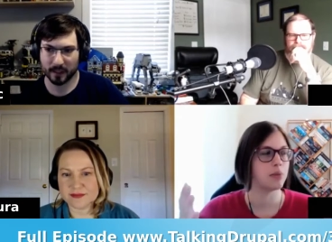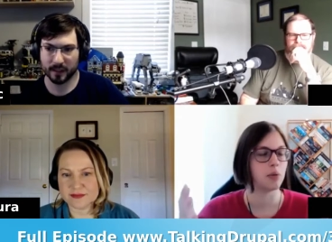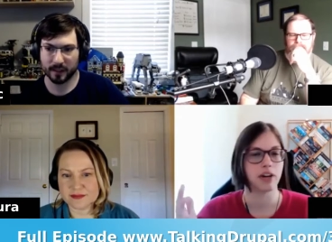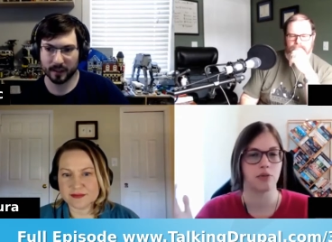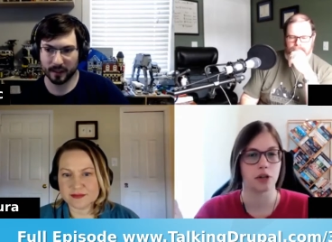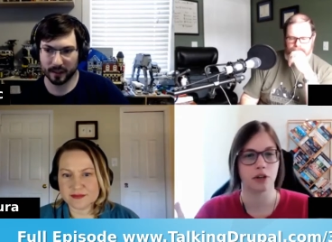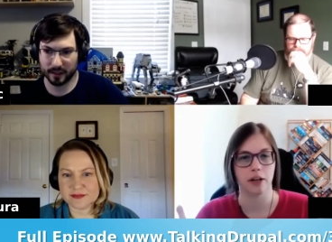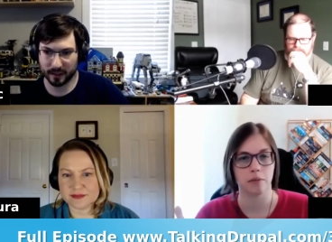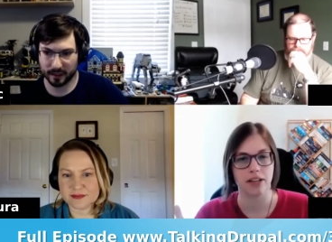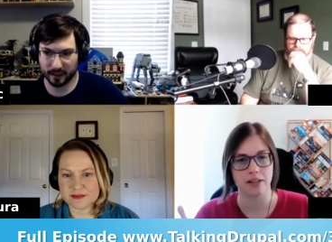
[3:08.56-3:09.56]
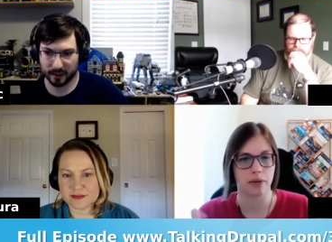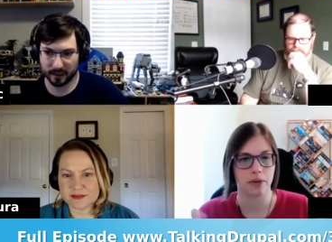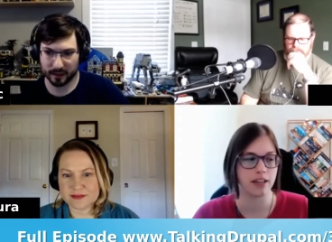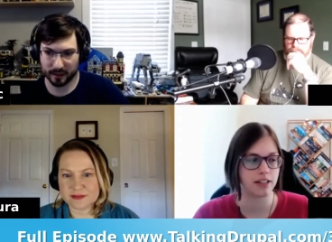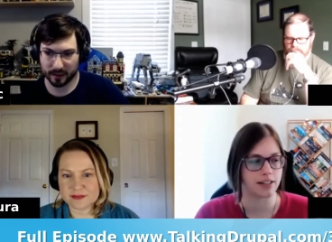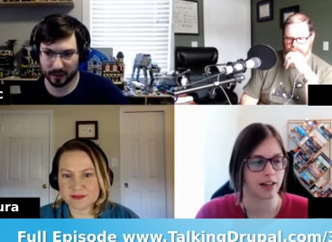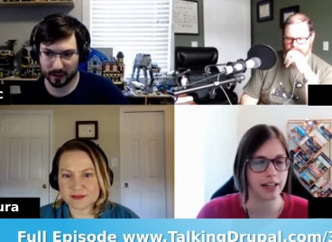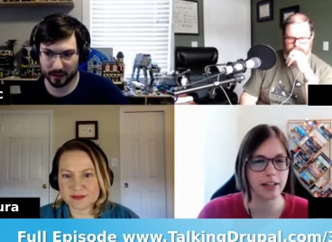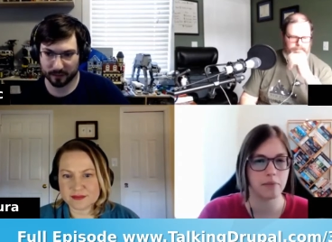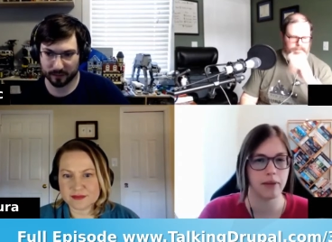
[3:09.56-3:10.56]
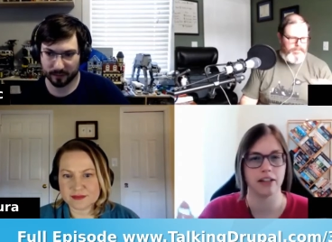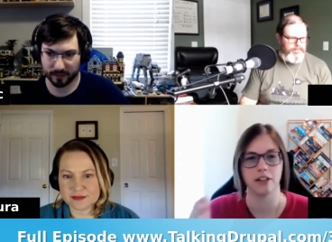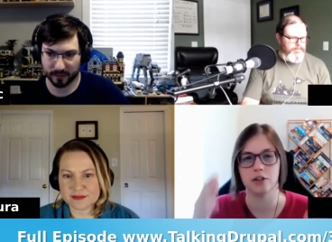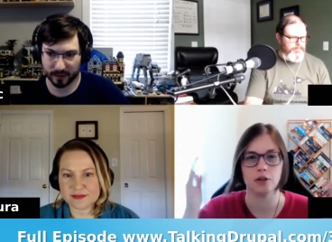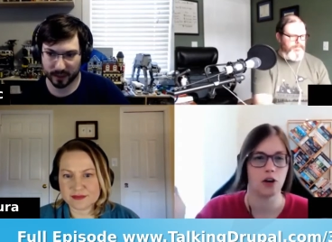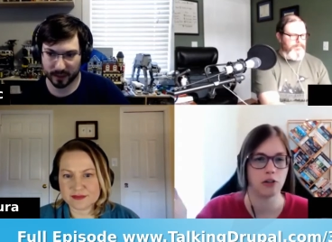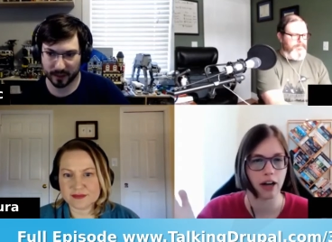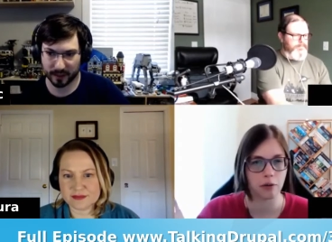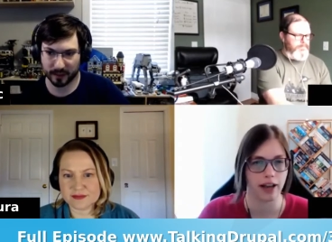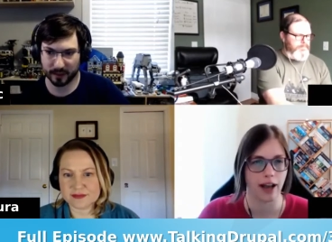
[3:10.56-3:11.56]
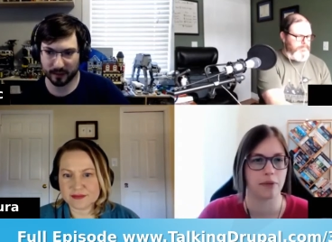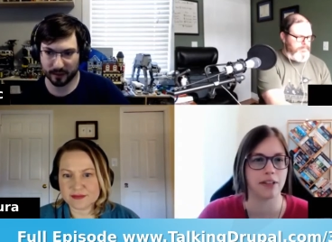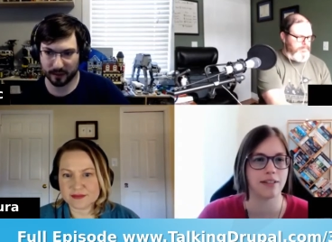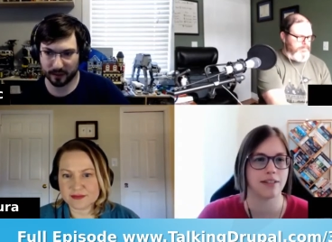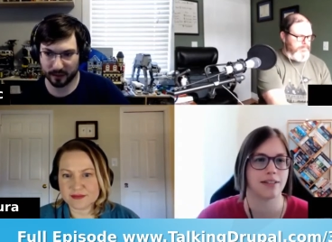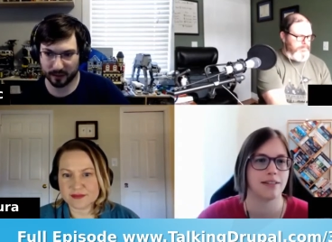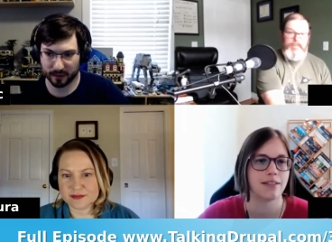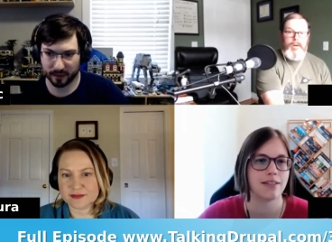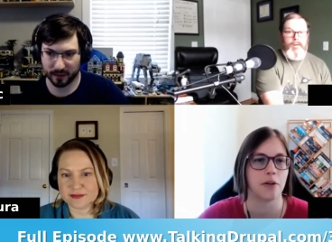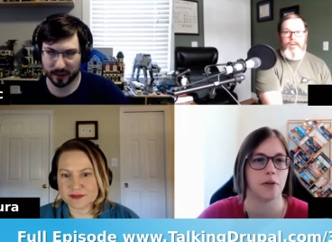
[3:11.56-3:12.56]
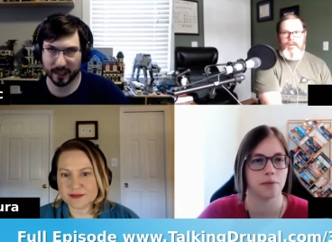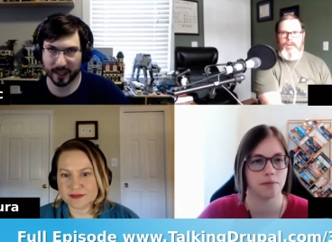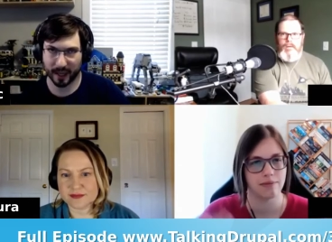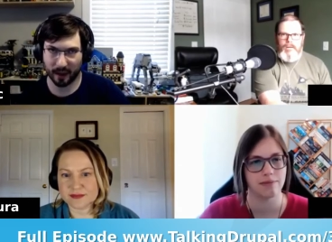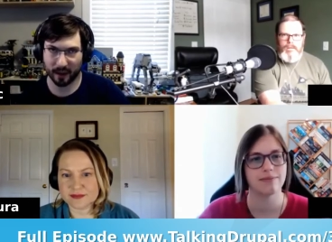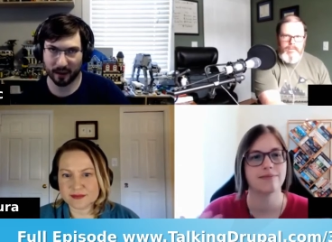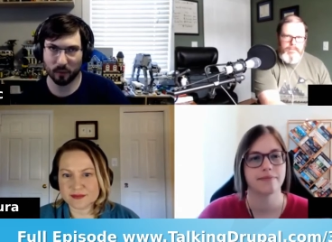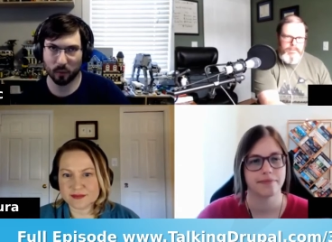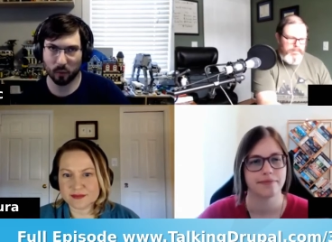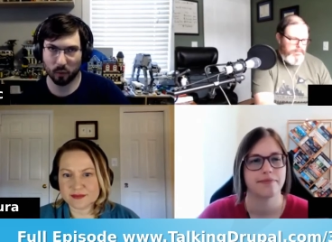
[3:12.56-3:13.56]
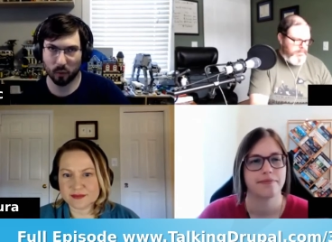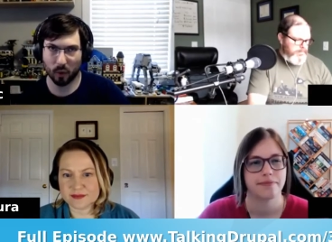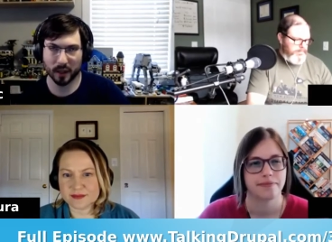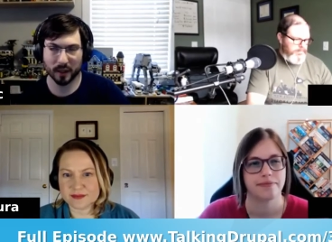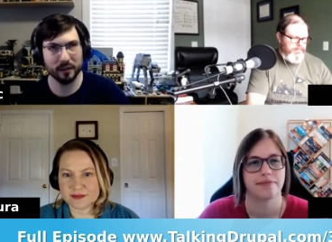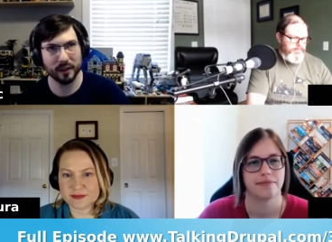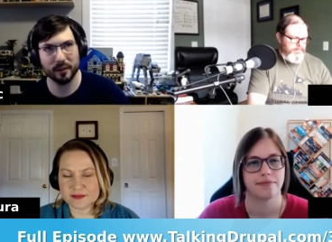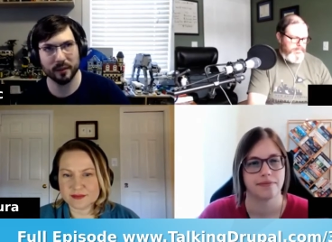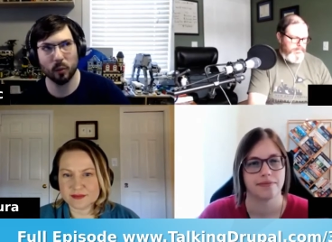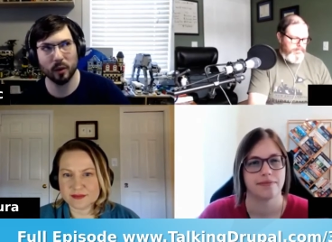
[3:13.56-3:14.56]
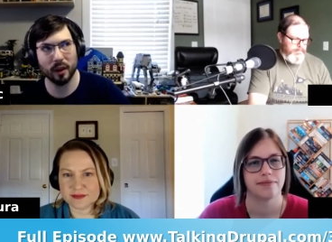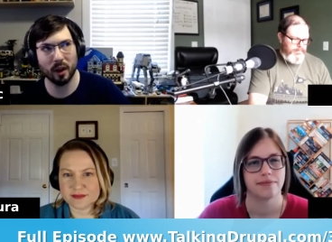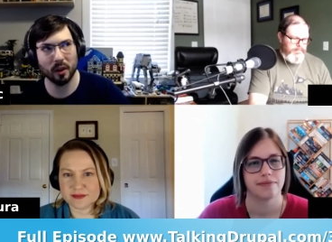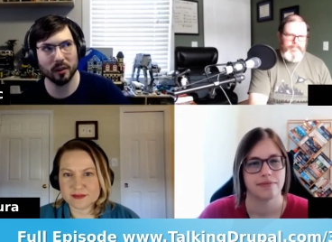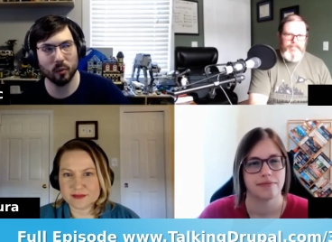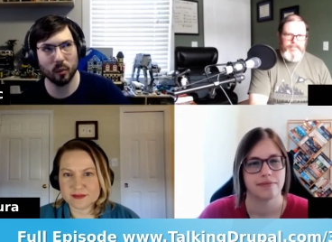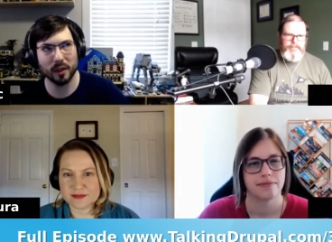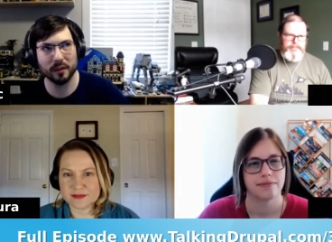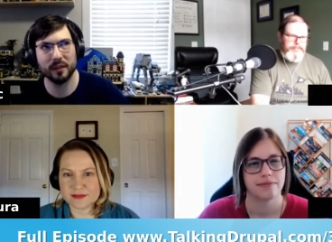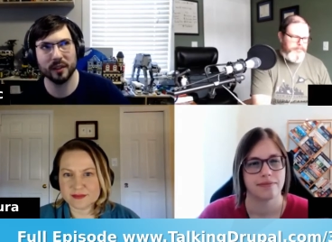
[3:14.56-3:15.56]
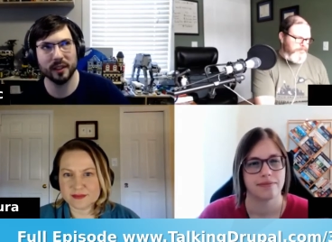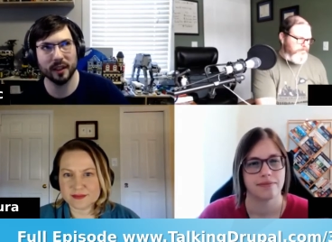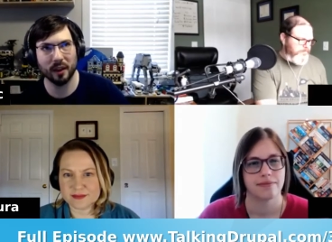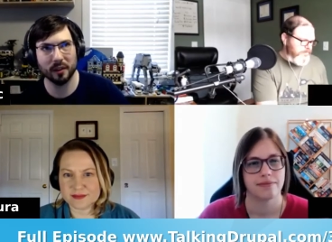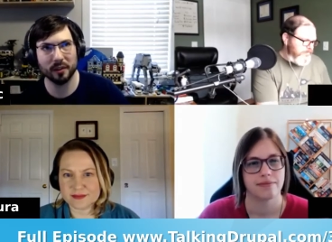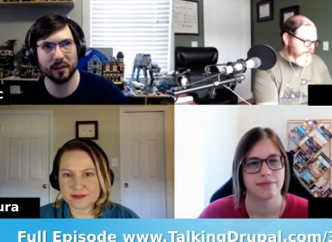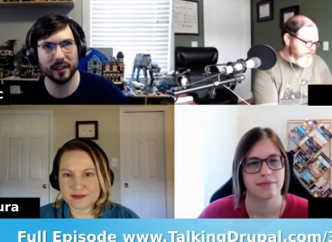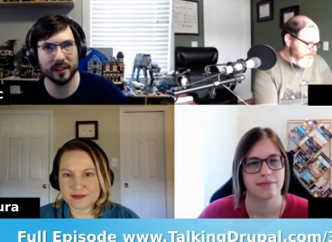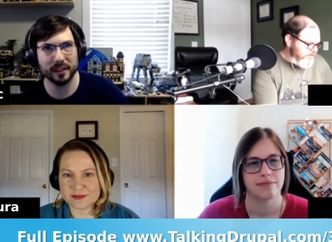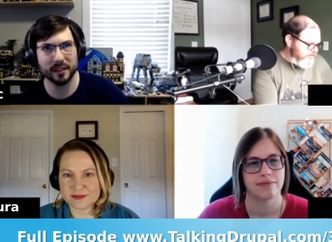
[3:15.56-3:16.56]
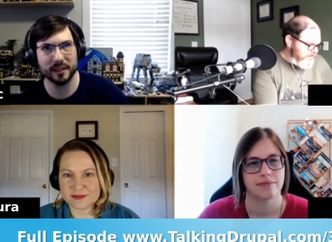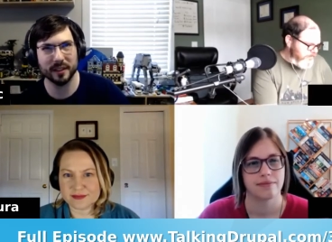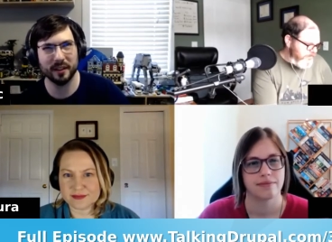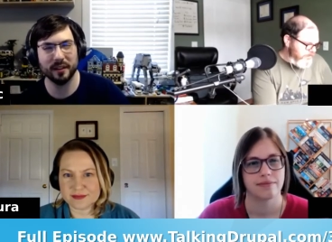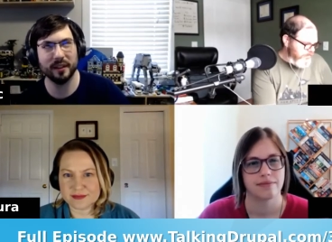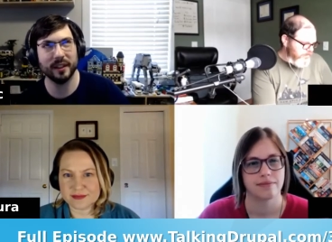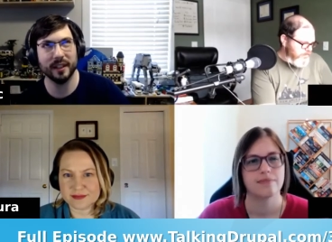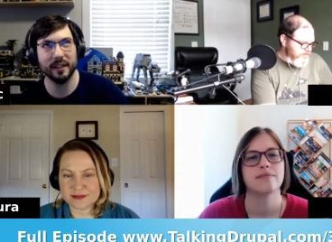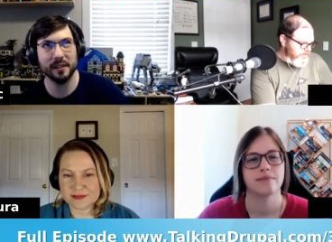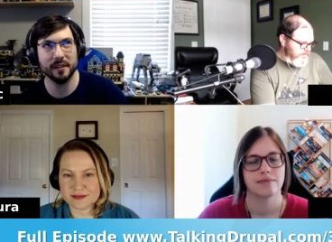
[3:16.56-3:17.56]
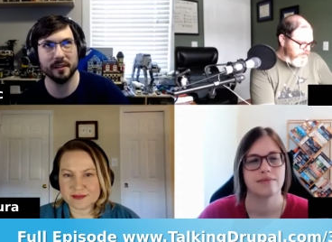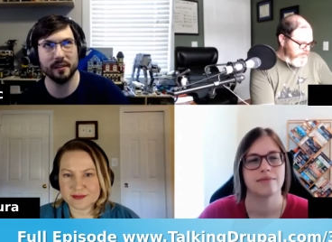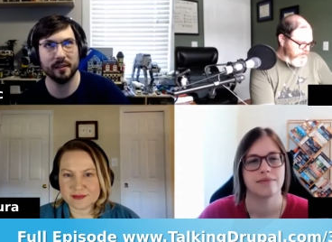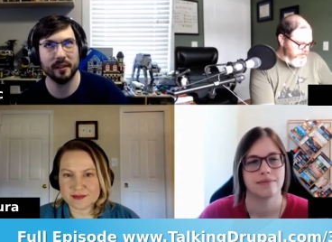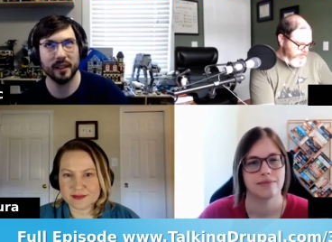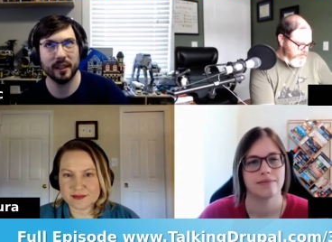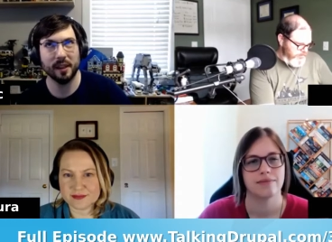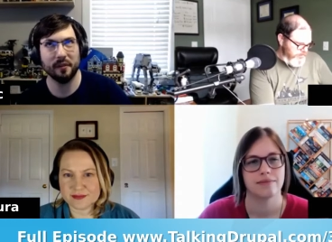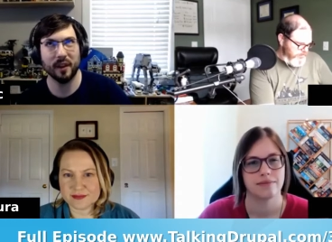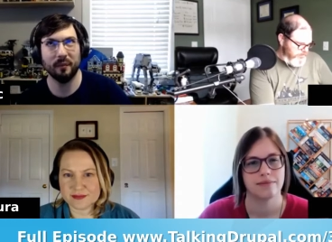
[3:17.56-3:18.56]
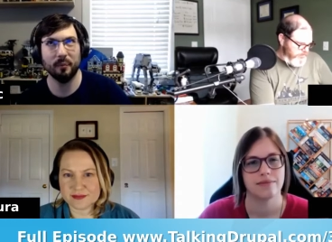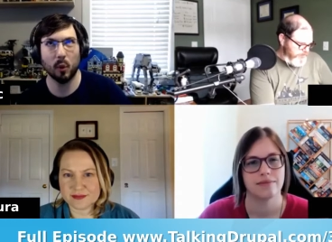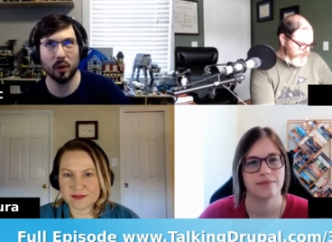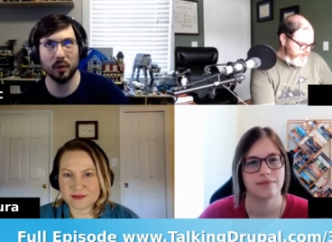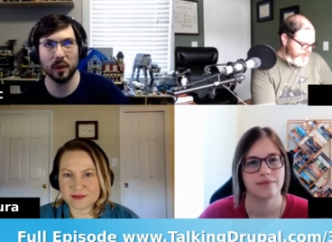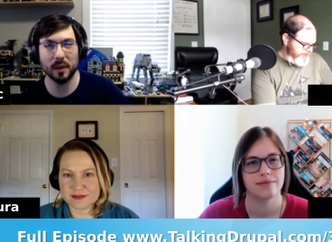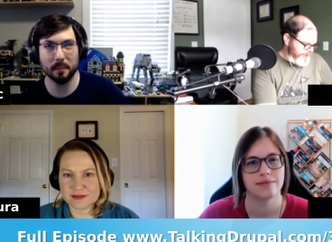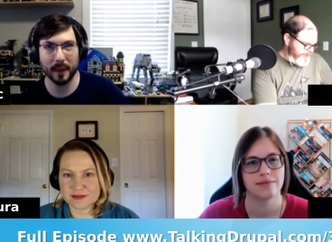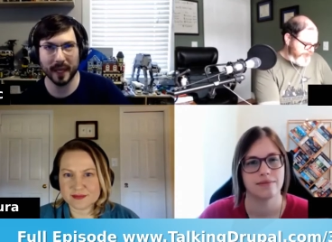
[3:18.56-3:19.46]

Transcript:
Speaker 1: But what if we create a basic page and it's not in a menu? Oh God, what happens? So yeah,
Speaker 2: one of one of the other things to consider is if you have more than one